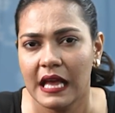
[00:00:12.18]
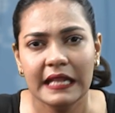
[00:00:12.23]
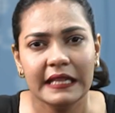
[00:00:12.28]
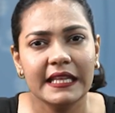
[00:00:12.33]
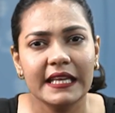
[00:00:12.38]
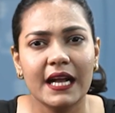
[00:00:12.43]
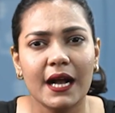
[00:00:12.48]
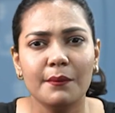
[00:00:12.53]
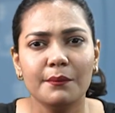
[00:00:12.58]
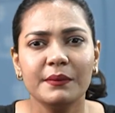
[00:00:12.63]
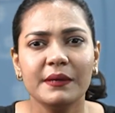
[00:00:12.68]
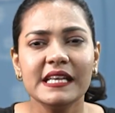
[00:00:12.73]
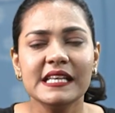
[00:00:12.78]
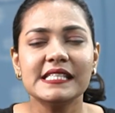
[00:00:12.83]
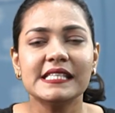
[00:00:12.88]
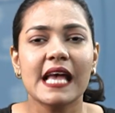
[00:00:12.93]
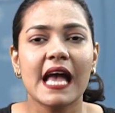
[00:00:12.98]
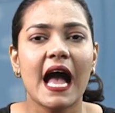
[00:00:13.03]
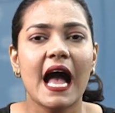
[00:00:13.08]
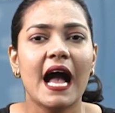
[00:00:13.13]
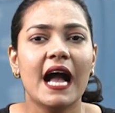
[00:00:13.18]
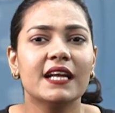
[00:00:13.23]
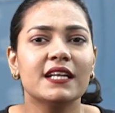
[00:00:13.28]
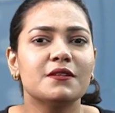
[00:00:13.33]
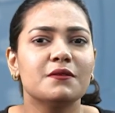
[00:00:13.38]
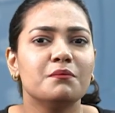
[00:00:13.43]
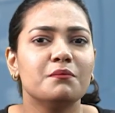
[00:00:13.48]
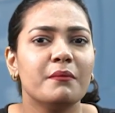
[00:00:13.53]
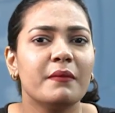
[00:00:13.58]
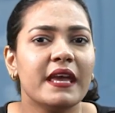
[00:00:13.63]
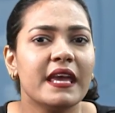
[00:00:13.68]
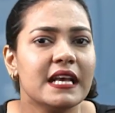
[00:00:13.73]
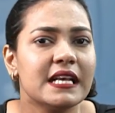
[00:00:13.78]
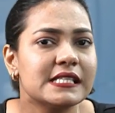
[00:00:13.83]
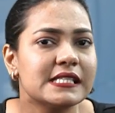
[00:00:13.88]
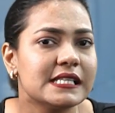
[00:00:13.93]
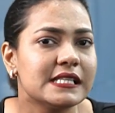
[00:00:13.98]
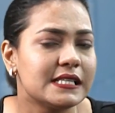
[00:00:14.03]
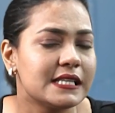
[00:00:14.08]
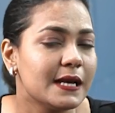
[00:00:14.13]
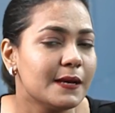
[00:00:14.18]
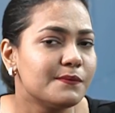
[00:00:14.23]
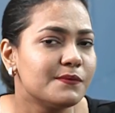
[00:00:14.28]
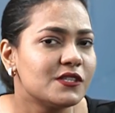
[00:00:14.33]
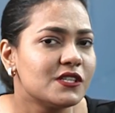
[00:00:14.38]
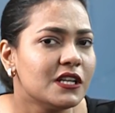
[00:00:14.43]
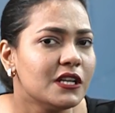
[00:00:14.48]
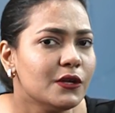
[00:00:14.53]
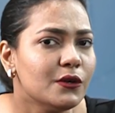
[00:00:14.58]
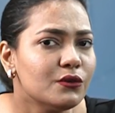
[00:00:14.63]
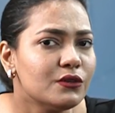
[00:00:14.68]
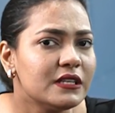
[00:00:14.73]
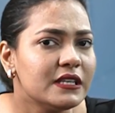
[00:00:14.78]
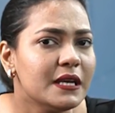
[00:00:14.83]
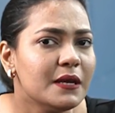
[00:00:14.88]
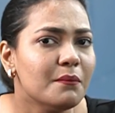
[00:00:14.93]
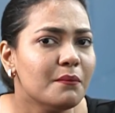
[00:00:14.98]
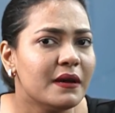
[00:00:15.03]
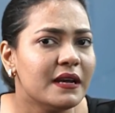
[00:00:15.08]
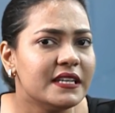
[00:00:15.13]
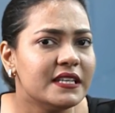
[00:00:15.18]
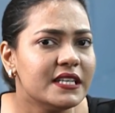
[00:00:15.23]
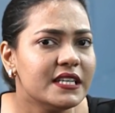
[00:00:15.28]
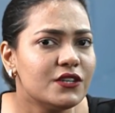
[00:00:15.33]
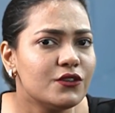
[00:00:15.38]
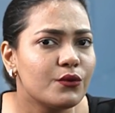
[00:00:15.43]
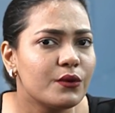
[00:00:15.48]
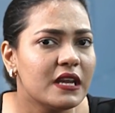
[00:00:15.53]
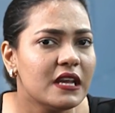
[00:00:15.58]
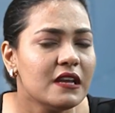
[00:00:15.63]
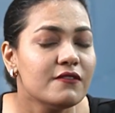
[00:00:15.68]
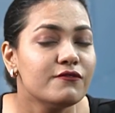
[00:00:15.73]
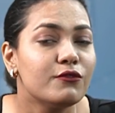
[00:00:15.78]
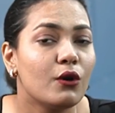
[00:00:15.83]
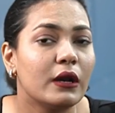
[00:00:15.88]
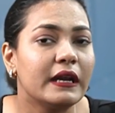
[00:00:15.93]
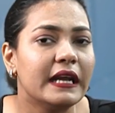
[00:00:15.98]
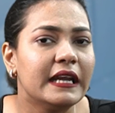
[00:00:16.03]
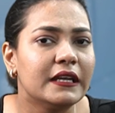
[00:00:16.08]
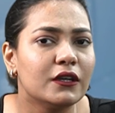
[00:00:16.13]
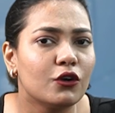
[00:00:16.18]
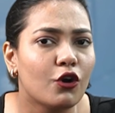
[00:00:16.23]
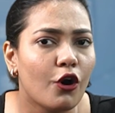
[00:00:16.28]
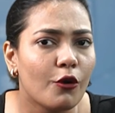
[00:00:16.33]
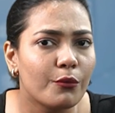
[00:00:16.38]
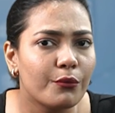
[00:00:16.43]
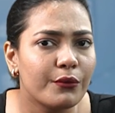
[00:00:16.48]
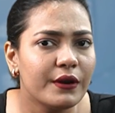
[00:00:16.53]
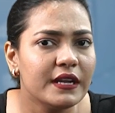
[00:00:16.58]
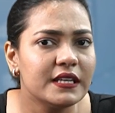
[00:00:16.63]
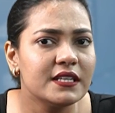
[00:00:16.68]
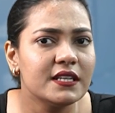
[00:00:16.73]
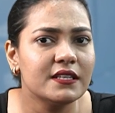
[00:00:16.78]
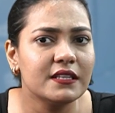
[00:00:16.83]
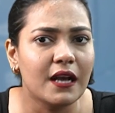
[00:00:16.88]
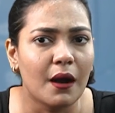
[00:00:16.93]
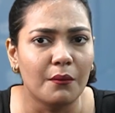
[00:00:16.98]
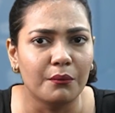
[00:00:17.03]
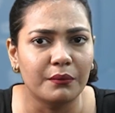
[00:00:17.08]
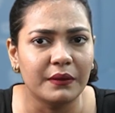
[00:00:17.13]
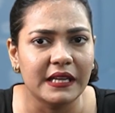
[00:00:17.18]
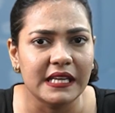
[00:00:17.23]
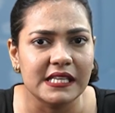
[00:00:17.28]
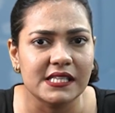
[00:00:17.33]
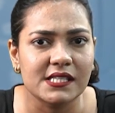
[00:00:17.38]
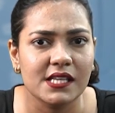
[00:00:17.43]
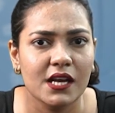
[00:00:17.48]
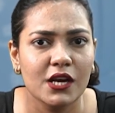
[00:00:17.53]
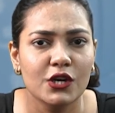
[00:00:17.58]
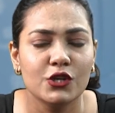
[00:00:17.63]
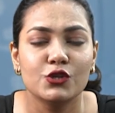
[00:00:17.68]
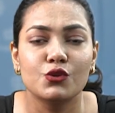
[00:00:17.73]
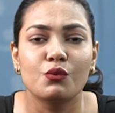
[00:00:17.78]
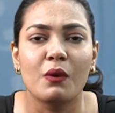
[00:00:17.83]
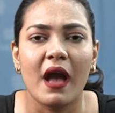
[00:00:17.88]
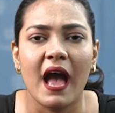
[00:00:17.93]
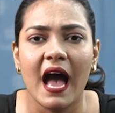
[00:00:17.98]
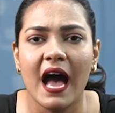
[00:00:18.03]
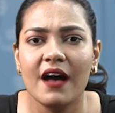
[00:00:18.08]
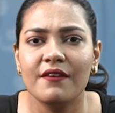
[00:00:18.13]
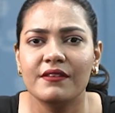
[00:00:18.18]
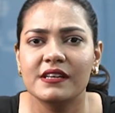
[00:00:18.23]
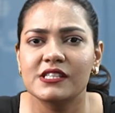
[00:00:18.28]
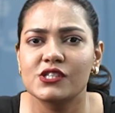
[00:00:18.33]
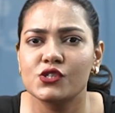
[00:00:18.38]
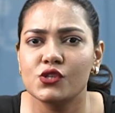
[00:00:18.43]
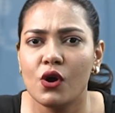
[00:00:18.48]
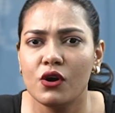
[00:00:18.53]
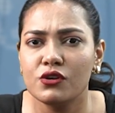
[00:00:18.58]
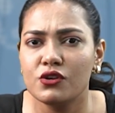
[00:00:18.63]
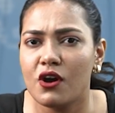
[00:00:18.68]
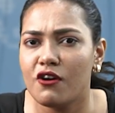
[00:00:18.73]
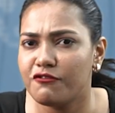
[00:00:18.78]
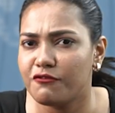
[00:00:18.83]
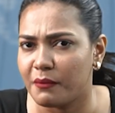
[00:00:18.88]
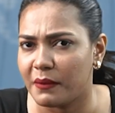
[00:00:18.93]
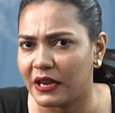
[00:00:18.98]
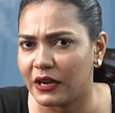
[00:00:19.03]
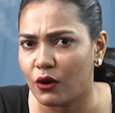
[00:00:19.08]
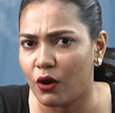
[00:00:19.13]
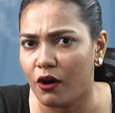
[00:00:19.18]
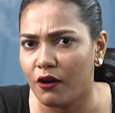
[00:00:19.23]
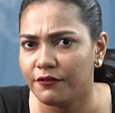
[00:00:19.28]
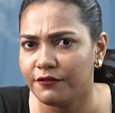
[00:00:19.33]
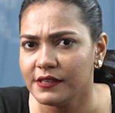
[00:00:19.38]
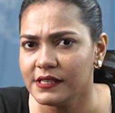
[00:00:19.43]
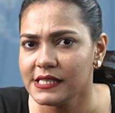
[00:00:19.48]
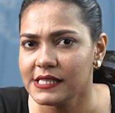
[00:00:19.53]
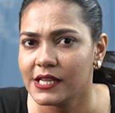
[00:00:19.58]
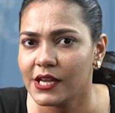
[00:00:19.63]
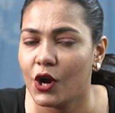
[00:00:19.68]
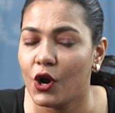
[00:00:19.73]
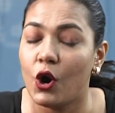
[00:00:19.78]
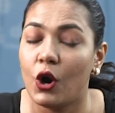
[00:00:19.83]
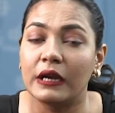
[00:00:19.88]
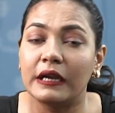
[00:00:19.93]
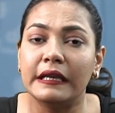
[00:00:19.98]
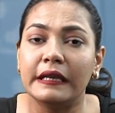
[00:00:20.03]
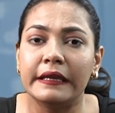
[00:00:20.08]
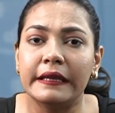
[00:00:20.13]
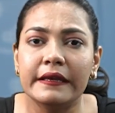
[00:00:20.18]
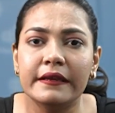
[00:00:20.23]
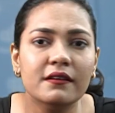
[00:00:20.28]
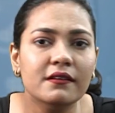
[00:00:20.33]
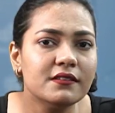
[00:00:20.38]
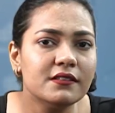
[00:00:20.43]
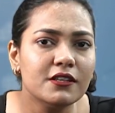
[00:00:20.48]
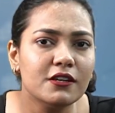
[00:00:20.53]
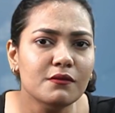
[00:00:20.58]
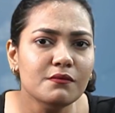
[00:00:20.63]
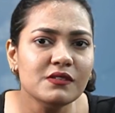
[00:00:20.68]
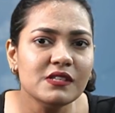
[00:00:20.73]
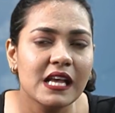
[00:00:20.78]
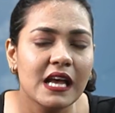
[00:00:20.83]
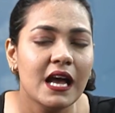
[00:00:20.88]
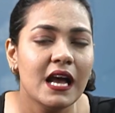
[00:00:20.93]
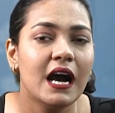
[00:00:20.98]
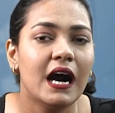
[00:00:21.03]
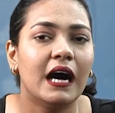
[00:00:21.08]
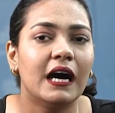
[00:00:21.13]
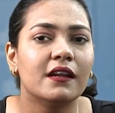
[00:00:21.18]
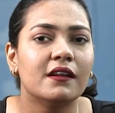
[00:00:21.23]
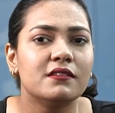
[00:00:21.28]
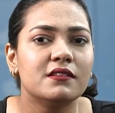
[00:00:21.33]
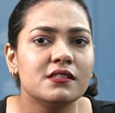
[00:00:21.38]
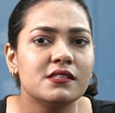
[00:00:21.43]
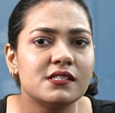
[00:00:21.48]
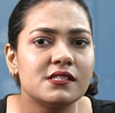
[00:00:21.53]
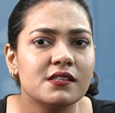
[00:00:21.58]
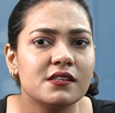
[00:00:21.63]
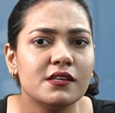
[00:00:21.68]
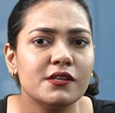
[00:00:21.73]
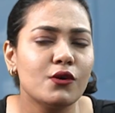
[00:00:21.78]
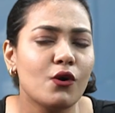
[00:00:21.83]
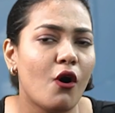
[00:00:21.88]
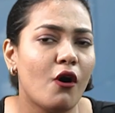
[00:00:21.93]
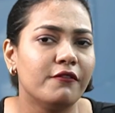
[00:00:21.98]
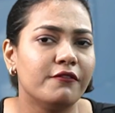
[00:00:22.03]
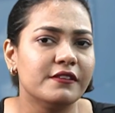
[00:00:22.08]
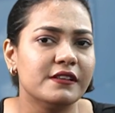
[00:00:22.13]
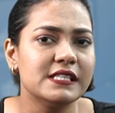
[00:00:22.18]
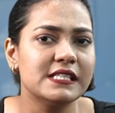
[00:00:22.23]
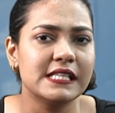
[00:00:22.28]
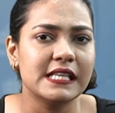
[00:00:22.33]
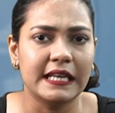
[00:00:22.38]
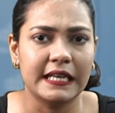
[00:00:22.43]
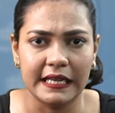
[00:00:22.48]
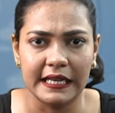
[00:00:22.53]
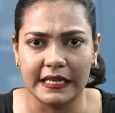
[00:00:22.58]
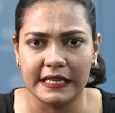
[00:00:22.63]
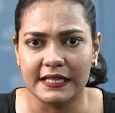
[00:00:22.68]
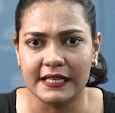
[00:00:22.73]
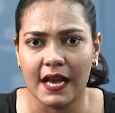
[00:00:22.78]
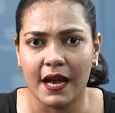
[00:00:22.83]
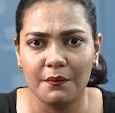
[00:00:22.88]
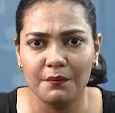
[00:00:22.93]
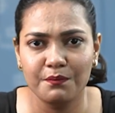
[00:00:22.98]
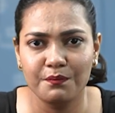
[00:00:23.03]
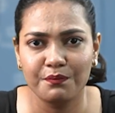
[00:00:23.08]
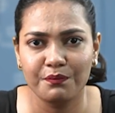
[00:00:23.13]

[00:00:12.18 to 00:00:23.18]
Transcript: The Companies Act makes it absolutely mandatory for incorporated companies to have a sort of main office, or in legal terms, a registered office in India.